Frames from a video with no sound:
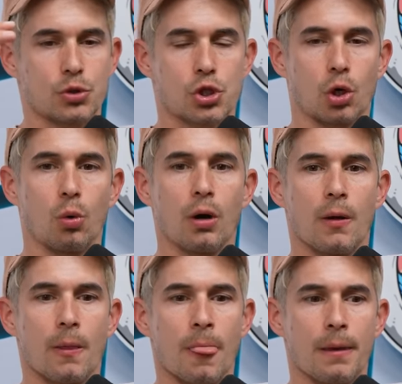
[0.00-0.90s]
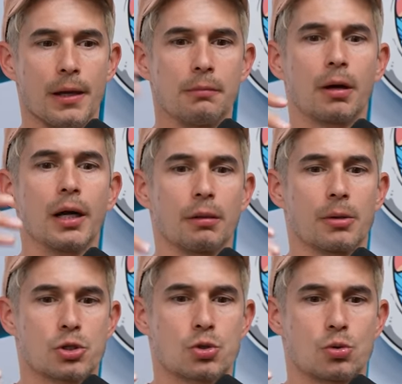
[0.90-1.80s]
so in my
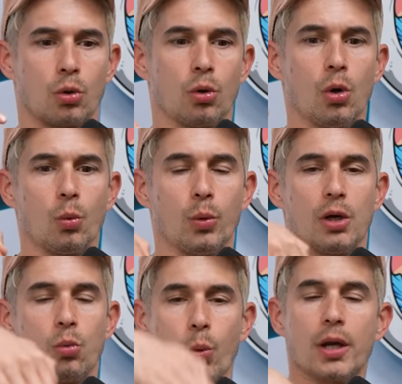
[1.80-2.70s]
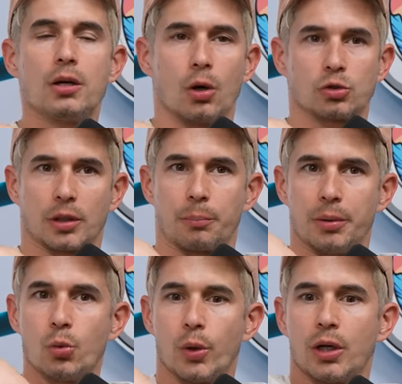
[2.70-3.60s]
elementary school, we had windows, like
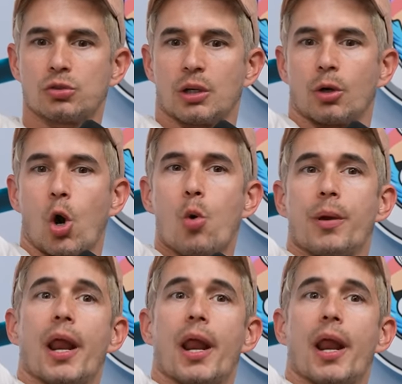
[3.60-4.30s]
big windows that would open